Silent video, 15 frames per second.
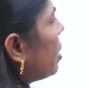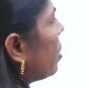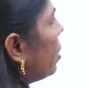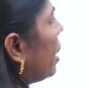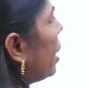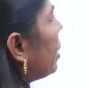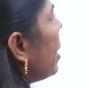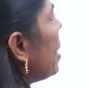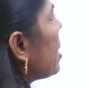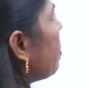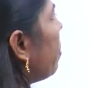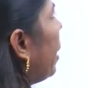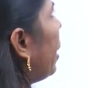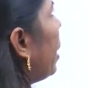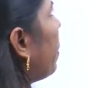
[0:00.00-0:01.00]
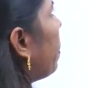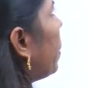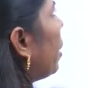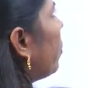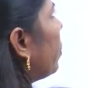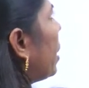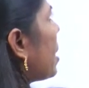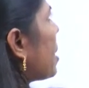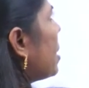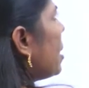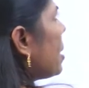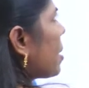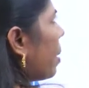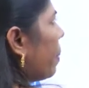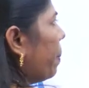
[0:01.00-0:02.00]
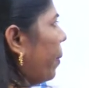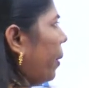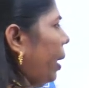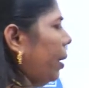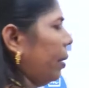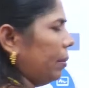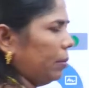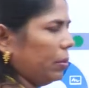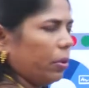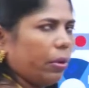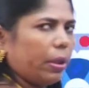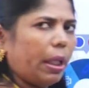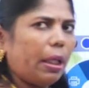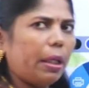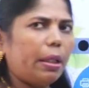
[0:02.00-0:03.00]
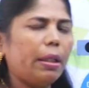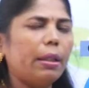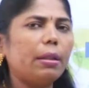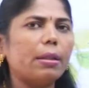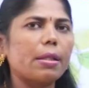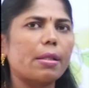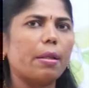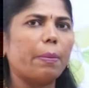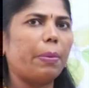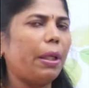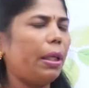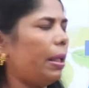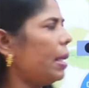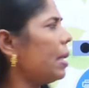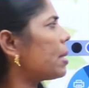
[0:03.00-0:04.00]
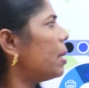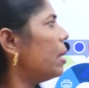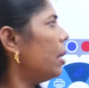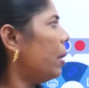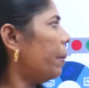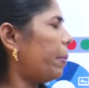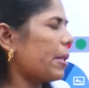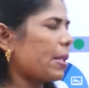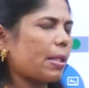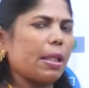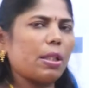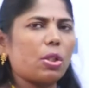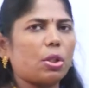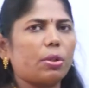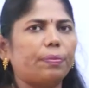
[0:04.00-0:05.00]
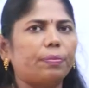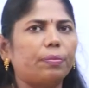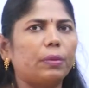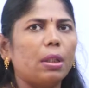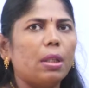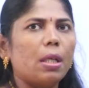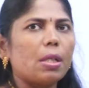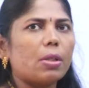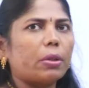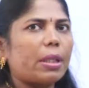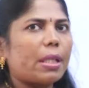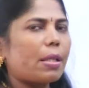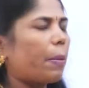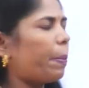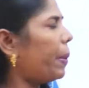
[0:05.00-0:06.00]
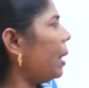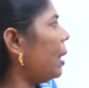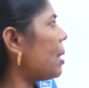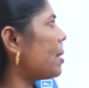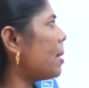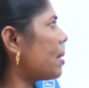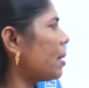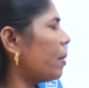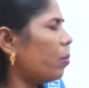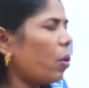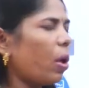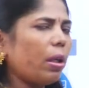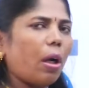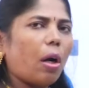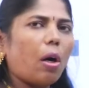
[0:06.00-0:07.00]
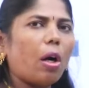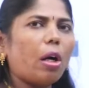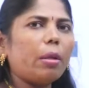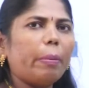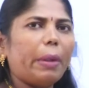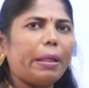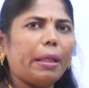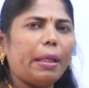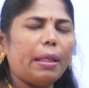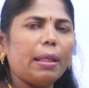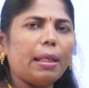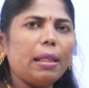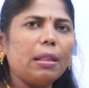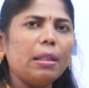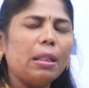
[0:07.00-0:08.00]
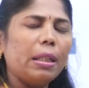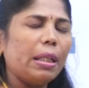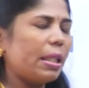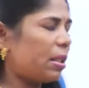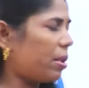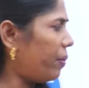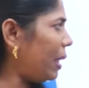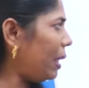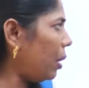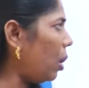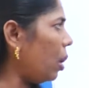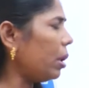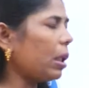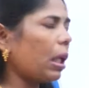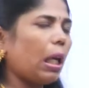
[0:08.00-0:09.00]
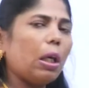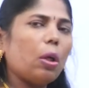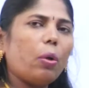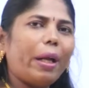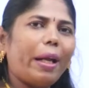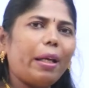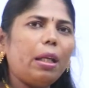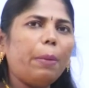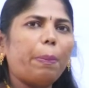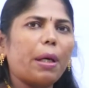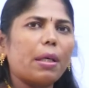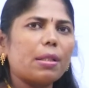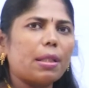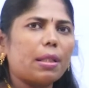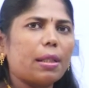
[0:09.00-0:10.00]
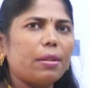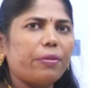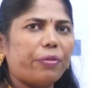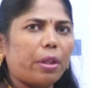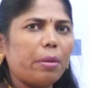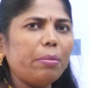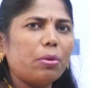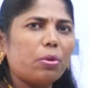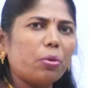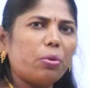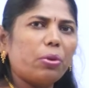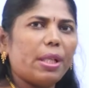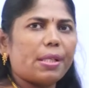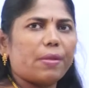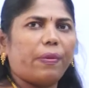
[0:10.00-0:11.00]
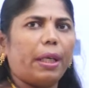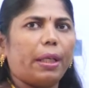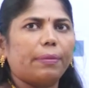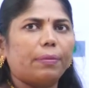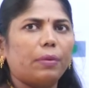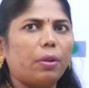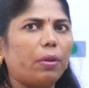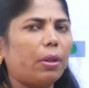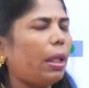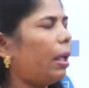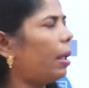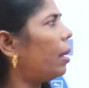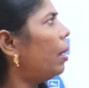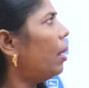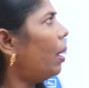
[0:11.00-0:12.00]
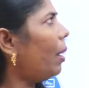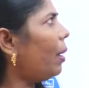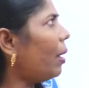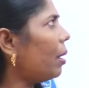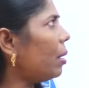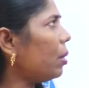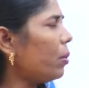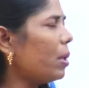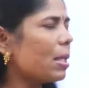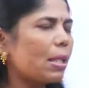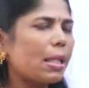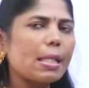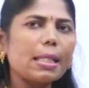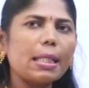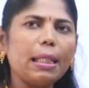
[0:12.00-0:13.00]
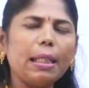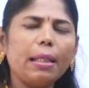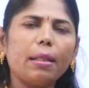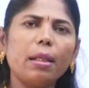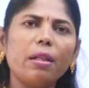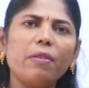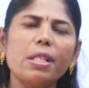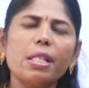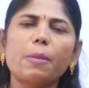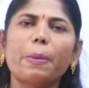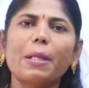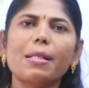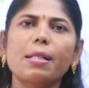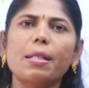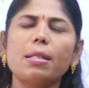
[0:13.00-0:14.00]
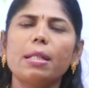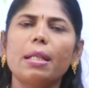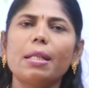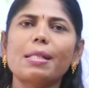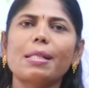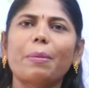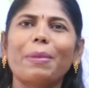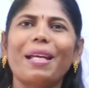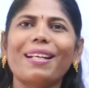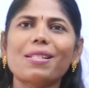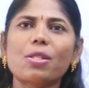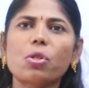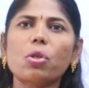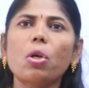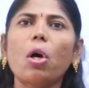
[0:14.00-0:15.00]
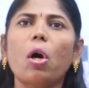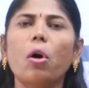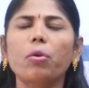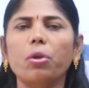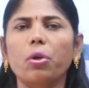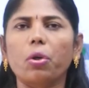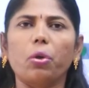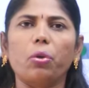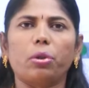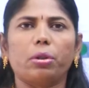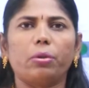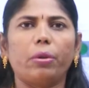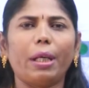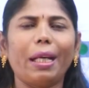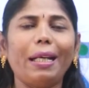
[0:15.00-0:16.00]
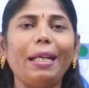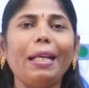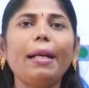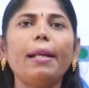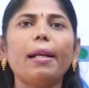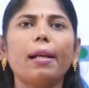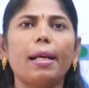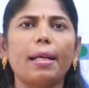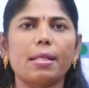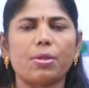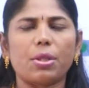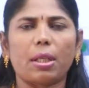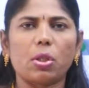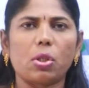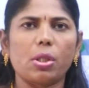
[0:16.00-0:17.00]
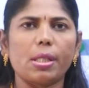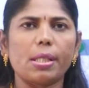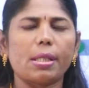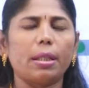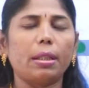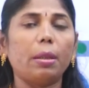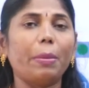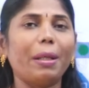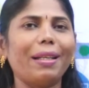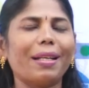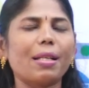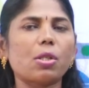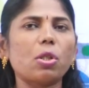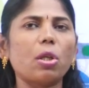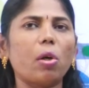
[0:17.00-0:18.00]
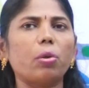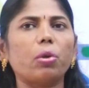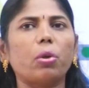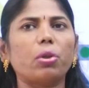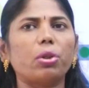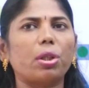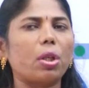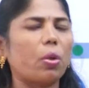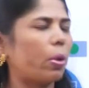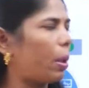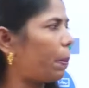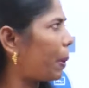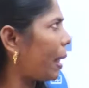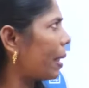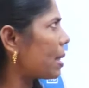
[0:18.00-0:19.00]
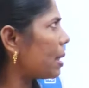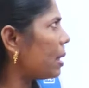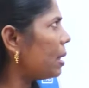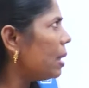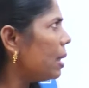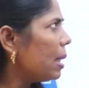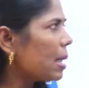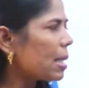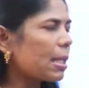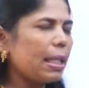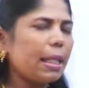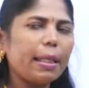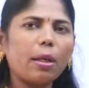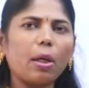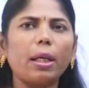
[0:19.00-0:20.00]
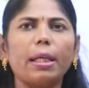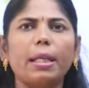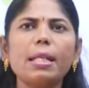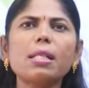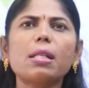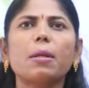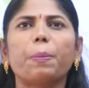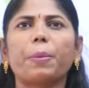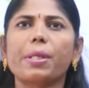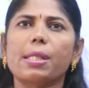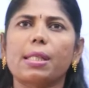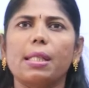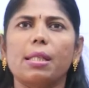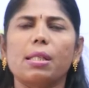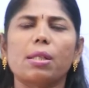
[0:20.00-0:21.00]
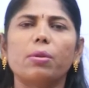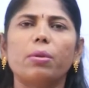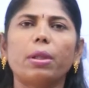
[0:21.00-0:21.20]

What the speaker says: So that is made up of, that is a subrine. Okay, here the subrine is present. So the subrine is a somewhat hard material. It will not allow any particle from through this way. Okay, and another one is a silica, which is present in some extra outgrowth. Okay, needle like structures and the mari extra outgrowth irukkudiya plants la silica is present.